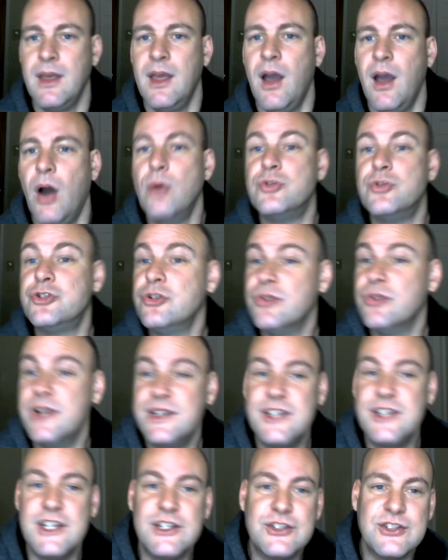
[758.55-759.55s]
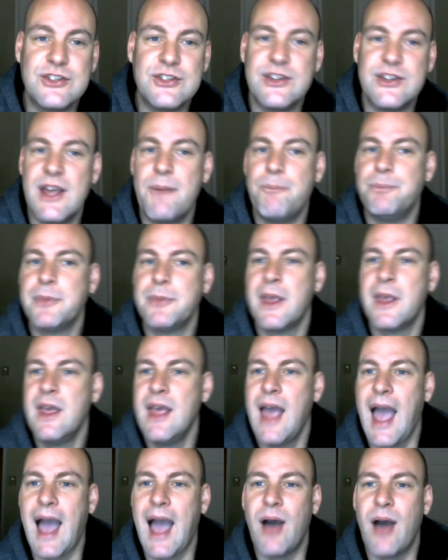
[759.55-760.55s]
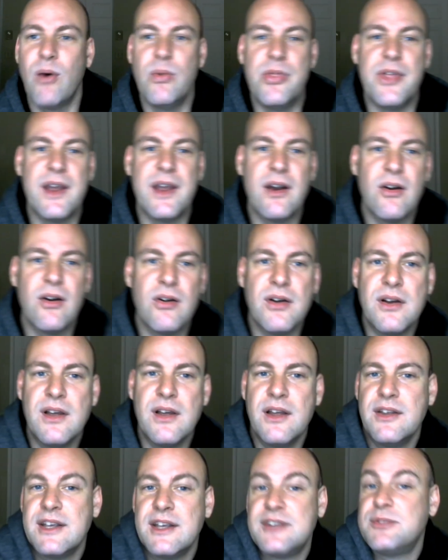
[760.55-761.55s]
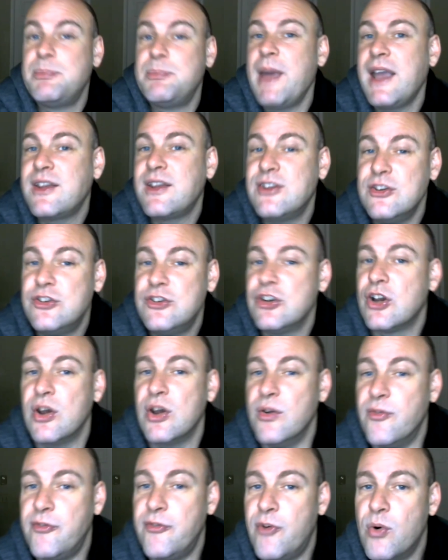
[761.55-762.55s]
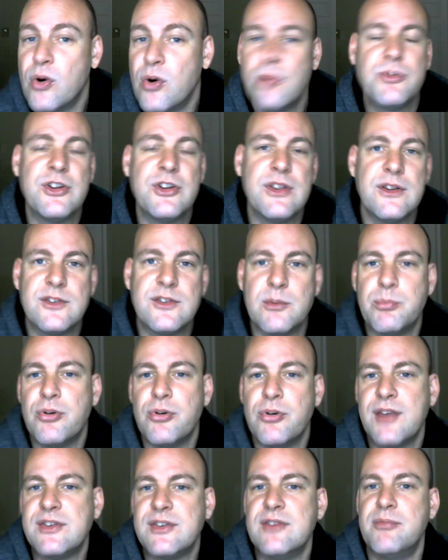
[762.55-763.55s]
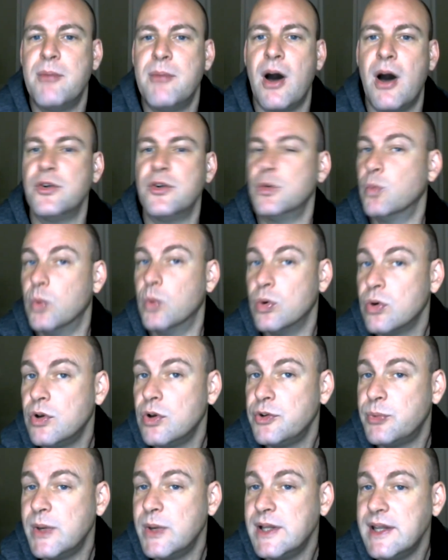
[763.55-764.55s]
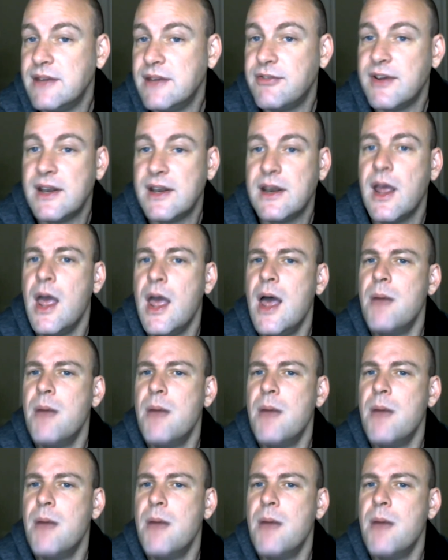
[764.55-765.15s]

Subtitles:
Oh, sure, it teaches them how they're expected to conform to this oppressive modern world we live in,